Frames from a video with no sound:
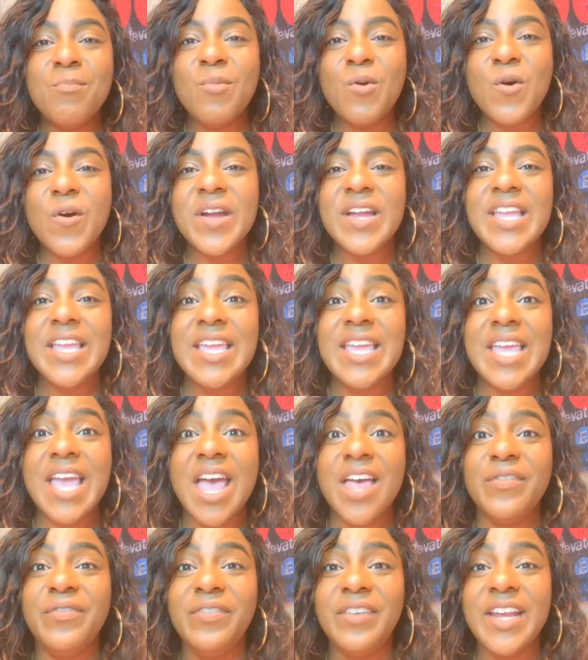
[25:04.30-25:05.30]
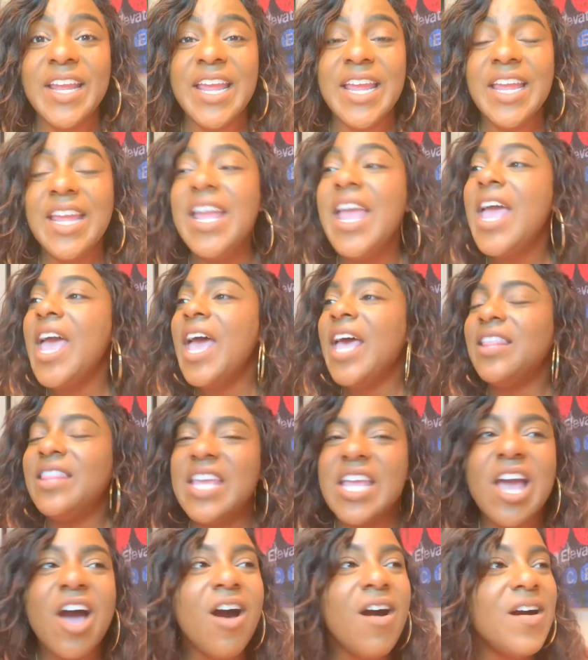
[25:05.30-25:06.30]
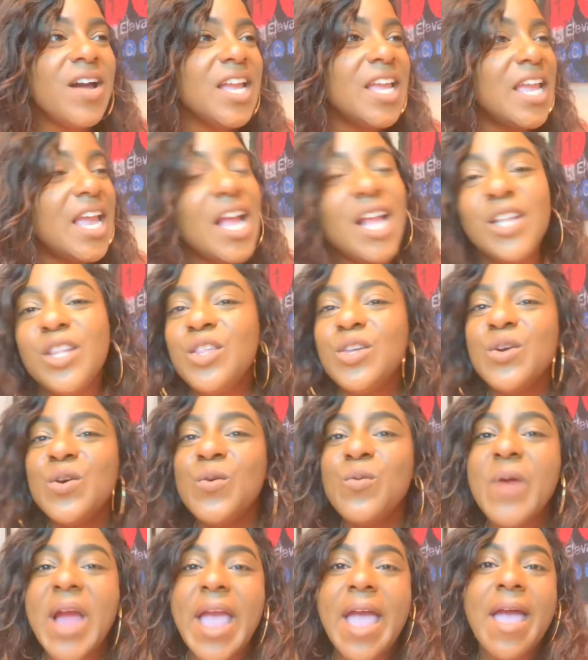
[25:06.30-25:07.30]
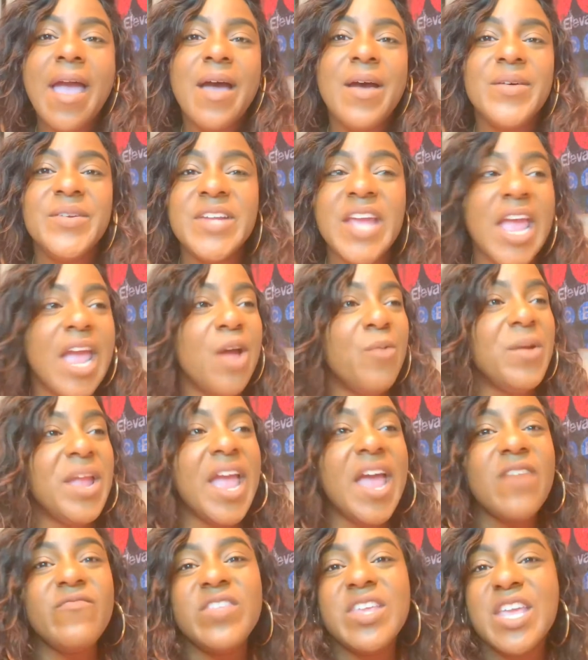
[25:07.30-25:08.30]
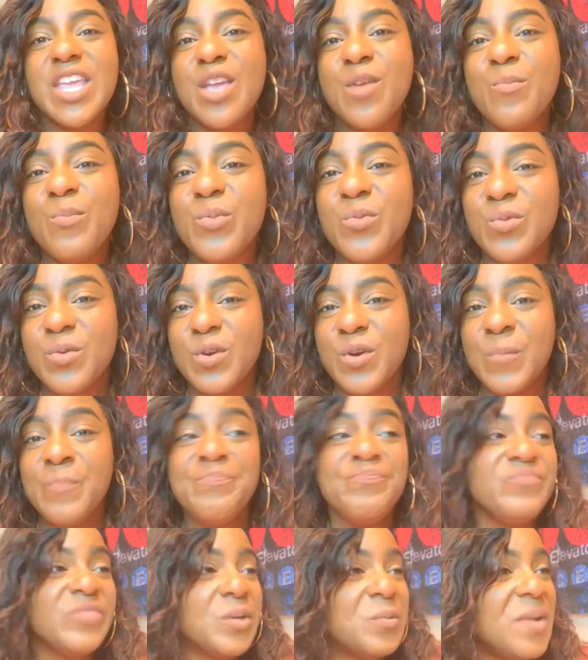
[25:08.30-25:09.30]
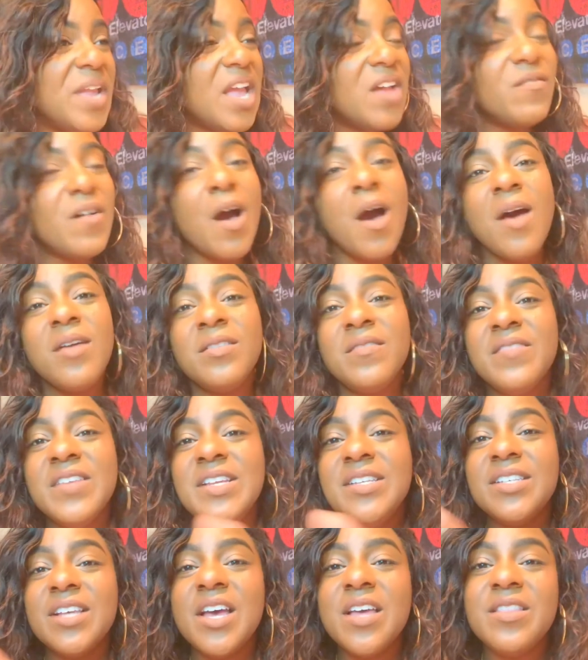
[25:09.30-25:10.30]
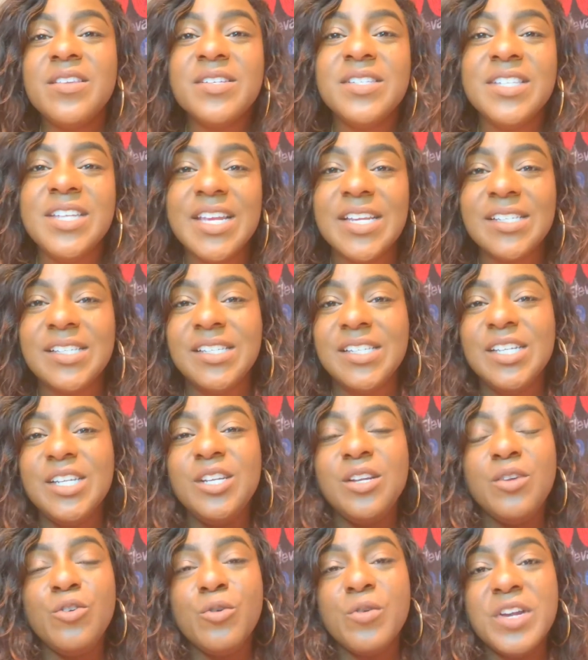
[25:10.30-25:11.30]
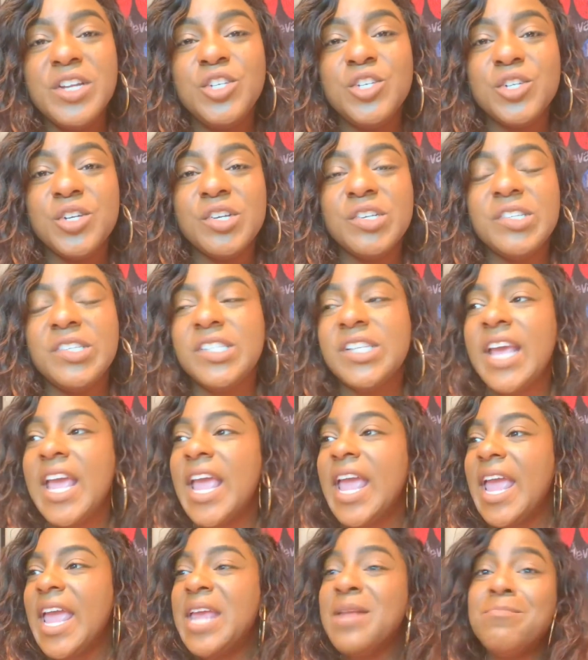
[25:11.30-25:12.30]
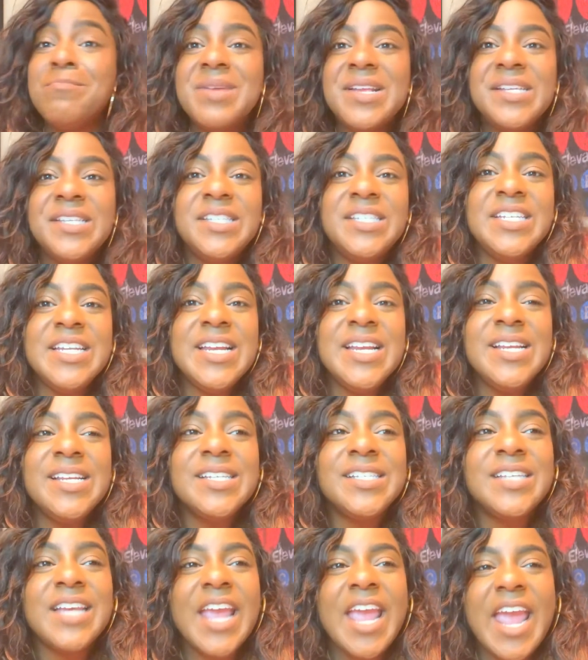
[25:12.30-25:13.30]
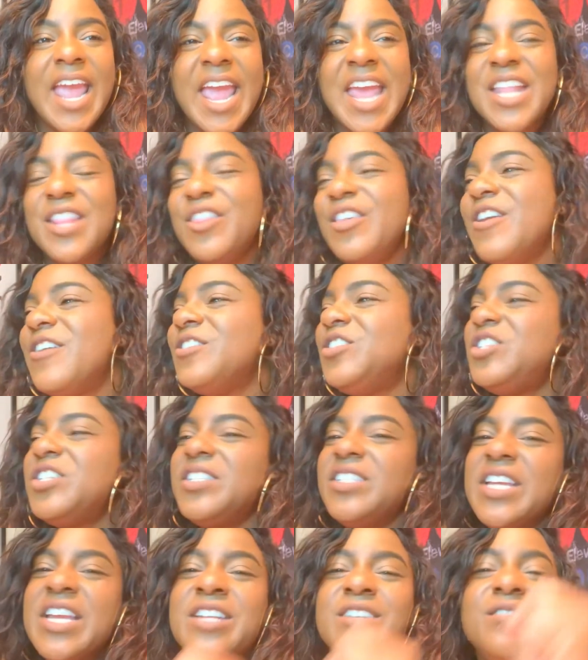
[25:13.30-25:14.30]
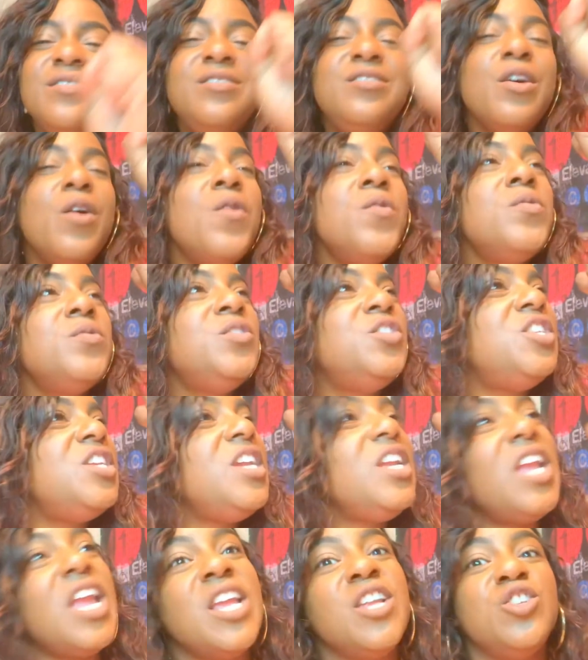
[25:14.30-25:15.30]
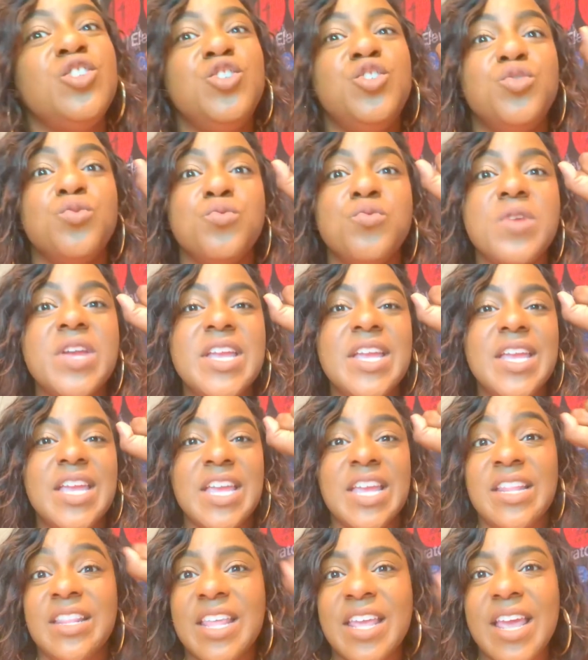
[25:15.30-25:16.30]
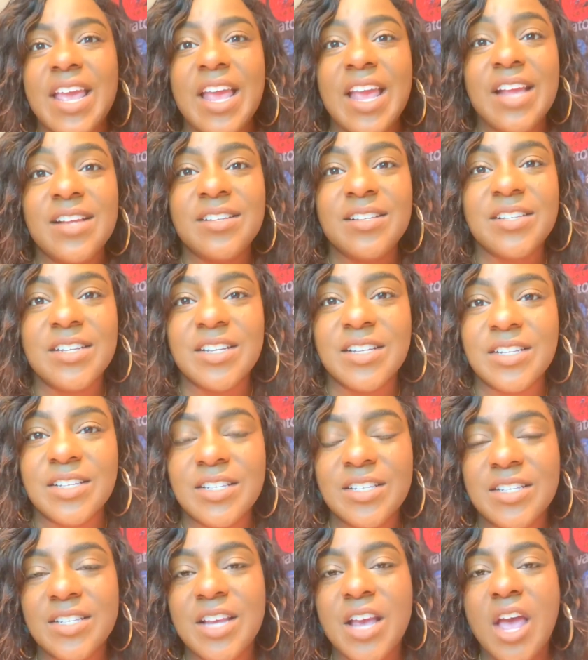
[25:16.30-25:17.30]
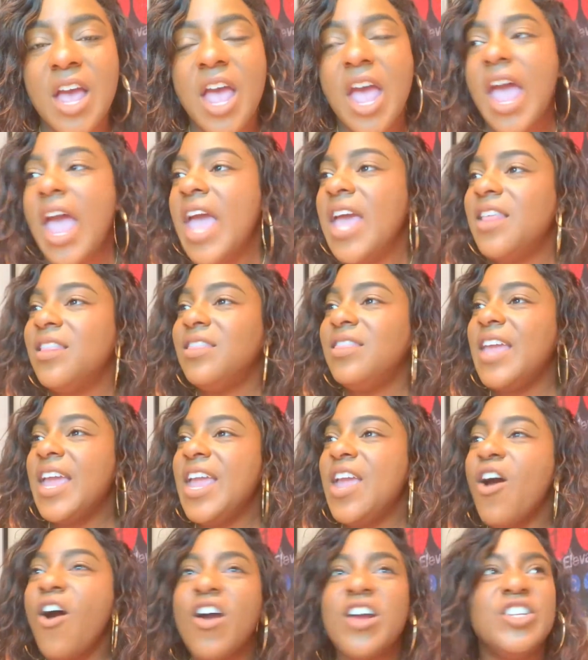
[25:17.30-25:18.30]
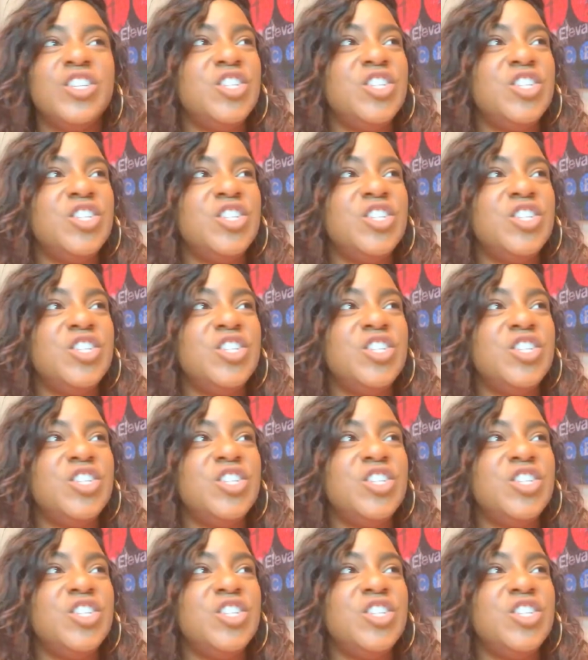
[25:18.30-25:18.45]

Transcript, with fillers: more Gelfling. And they all gather around and we have the emperor. We have all of these other Skeksis creatures and mystiques, and they're just indulging and drinking the essence. And they are